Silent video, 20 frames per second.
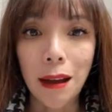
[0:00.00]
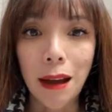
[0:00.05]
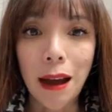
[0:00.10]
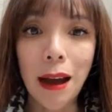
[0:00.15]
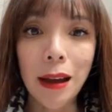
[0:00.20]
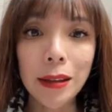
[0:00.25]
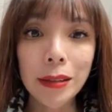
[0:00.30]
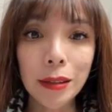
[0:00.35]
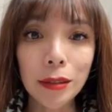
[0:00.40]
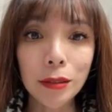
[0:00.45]

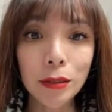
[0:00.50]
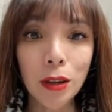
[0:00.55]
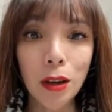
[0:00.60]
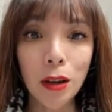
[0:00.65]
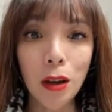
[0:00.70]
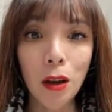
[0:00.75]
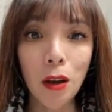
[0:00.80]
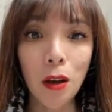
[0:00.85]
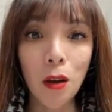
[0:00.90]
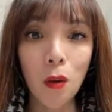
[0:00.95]
I don't
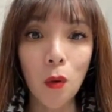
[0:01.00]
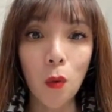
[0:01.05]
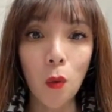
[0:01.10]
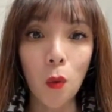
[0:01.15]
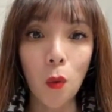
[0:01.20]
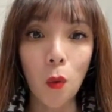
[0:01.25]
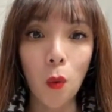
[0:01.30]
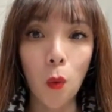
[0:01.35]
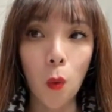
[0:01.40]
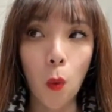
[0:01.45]
know
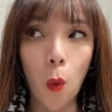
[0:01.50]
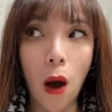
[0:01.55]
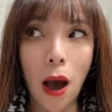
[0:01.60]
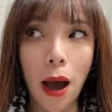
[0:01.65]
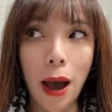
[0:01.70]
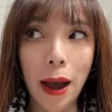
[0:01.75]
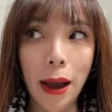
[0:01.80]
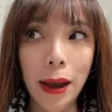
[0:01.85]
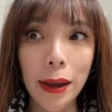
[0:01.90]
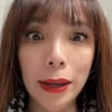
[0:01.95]

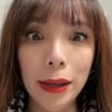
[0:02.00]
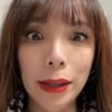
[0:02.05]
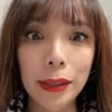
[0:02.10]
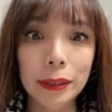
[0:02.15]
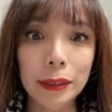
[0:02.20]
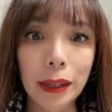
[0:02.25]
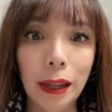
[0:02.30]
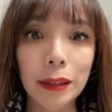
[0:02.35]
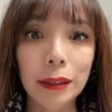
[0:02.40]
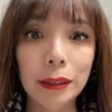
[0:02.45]
why he
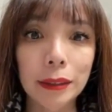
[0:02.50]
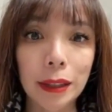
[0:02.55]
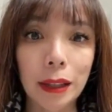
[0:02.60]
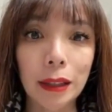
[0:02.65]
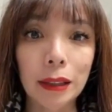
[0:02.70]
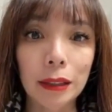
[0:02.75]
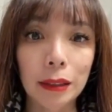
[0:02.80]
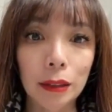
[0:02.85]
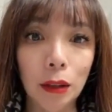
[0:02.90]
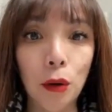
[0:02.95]
suddenly
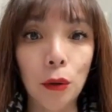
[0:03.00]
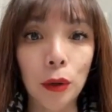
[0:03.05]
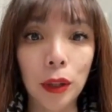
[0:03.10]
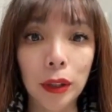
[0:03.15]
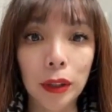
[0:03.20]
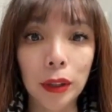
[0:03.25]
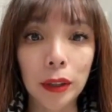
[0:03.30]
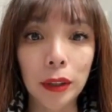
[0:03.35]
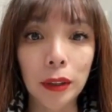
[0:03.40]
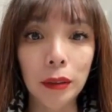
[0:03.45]
said the
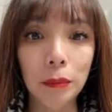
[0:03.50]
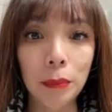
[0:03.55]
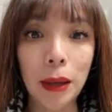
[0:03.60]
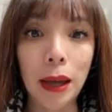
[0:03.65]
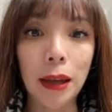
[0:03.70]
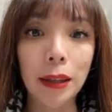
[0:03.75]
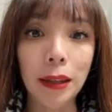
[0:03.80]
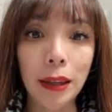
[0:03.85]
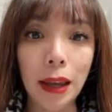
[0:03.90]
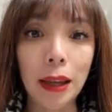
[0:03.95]
lawyer,
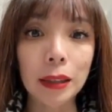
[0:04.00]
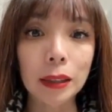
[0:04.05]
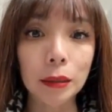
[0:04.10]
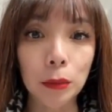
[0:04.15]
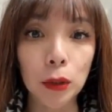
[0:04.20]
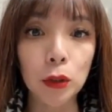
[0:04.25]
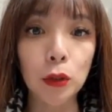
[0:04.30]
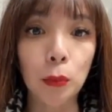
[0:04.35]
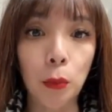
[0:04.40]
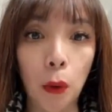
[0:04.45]
but he asked
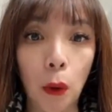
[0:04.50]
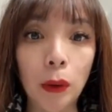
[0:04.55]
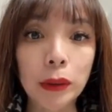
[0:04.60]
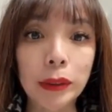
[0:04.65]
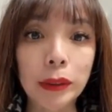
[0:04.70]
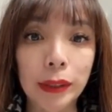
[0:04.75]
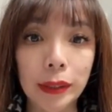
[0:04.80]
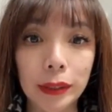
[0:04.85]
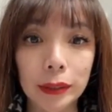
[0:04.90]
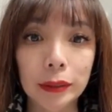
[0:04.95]
me to
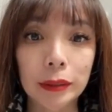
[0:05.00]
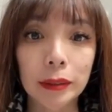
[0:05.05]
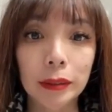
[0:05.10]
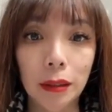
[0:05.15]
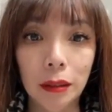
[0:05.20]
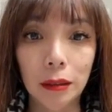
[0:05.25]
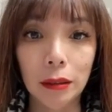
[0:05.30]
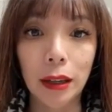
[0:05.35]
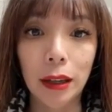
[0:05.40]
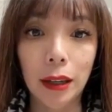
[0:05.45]
pause it.
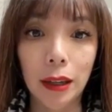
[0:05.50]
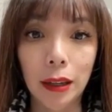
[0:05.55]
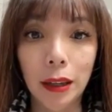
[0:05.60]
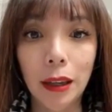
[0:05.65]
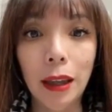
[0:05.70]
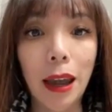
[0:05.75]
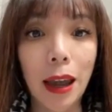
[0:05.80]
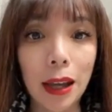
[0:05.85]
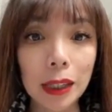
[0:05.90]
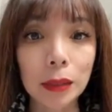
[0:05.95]
Okay,
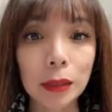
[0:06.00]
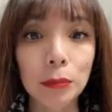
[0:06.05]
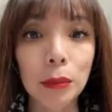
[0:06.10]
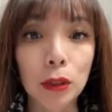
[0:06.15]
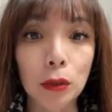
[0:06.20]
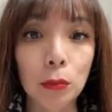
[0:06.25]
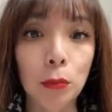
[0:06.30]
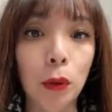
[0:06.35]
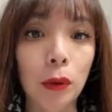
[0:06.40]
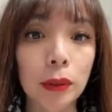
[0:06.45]
he asked
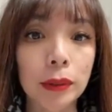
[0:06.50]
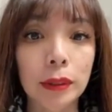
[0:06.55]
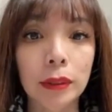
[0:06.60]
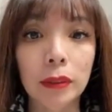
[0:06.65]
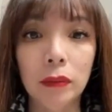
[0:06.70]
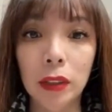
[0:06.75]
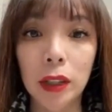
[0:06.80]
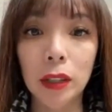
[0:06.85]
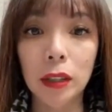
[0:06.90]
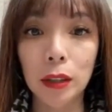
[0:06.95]
me to post
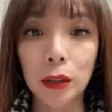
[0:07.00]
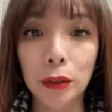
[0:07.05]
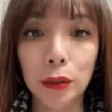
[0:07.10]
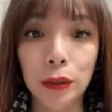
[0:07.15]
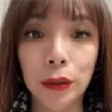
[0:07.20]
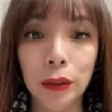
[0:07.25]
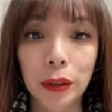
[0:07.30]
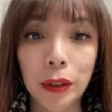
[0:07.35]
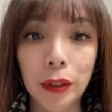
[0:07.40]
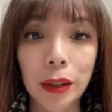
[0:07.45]
the
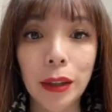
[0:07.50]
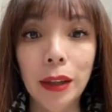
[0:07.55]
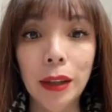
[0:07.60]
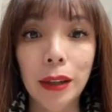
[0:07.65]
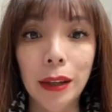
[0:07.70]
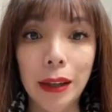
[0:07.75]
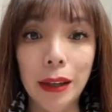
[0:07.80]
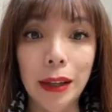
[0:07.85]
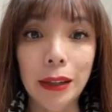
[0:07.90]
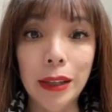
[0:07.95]
video.
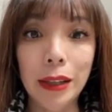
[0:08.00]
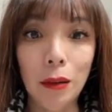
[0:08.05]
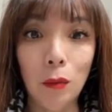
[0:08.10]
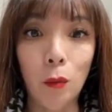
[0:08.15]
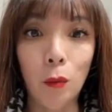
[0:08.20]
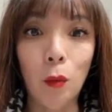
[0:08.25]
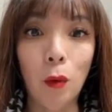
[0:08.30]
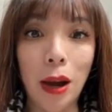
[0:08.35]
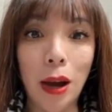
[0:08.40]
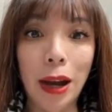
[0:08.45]

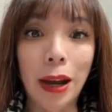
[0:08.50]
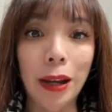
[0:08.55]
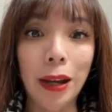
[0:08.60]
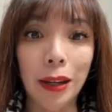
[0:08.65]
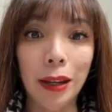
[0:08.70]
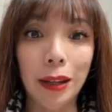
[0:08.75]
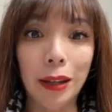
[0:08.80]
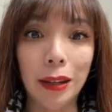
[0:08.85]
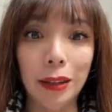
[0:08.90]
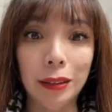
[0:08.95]
And
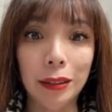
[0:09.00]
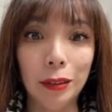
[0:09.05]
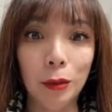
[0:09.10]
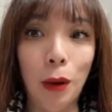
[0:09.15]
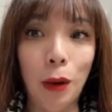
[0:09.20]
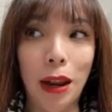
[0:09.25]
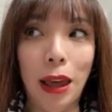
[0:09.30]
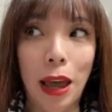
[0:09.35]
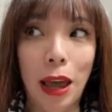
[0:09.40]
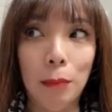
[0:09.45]
what
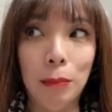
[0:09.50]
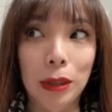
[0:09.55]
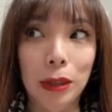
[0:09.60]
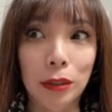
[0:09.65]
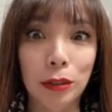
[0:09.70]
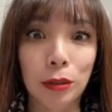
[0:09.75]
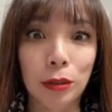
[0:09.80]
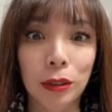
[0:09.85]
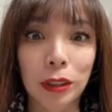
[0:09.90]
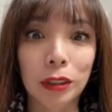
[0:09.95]
what
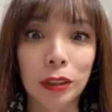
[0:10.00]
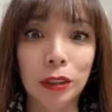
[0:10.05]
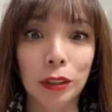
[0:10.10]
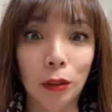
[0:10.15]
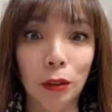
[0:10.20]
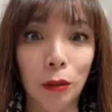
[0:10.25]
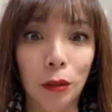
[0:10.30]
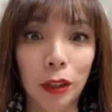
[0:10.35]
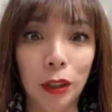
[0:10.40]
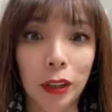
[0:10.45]
happened to this
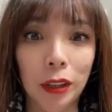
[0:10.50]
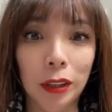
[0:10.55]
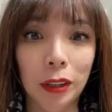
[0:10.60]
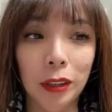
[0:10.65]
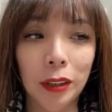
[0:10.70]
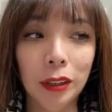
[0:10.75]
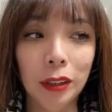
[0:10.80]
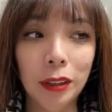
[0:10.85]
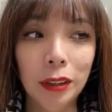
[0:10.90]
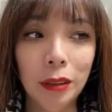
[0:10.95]

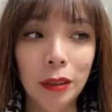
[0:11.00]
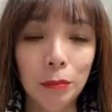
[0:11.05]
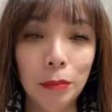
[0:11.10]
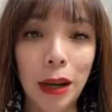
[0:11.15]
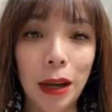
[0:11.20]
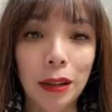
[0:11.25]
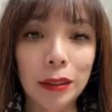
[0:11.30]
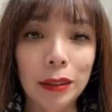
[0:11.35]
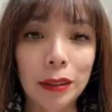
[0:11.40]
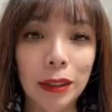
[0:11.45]
lawyer?
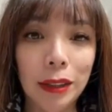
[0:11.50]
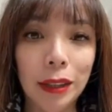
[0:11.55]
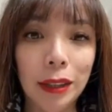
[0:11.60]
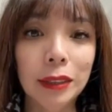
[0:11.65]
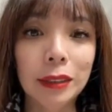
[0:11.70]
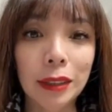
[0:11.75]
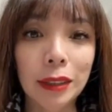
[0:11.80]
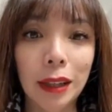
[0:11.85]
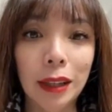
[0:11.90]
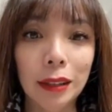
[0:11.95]
But he
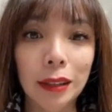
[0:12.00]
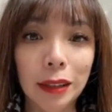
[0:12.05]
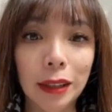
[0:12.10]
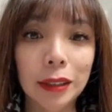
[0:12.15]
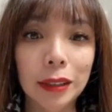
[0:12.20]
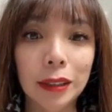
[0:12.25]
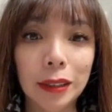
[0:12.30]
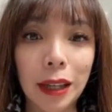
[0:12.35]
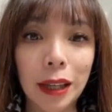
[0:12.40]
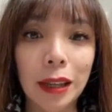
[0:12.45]
said
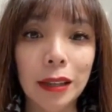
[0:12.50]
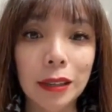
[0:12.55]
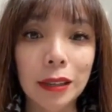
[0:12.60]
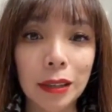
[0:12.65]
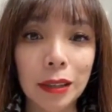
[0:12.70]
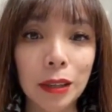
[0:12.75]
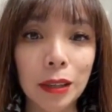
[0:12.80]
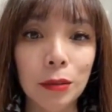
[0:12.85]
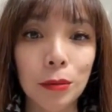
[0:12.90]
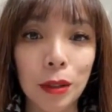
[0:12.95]
this is
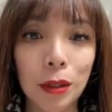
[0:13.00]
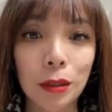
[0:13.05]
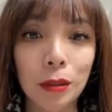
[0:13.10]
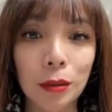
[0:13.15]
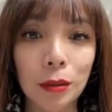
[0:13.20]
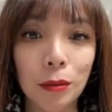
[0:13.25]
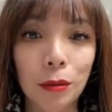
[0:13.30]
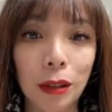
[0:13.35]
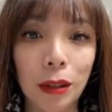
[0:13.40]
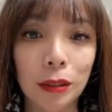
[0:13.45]
answer your
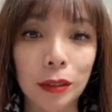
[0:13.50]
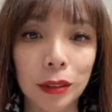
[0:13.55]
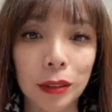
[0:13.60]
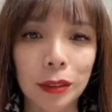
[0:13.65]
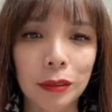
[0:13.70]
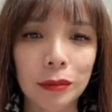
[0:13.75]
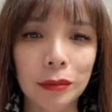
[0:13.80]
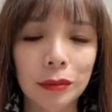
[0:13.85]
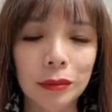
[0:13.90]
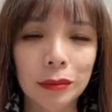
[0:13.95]

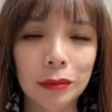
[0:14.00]
question.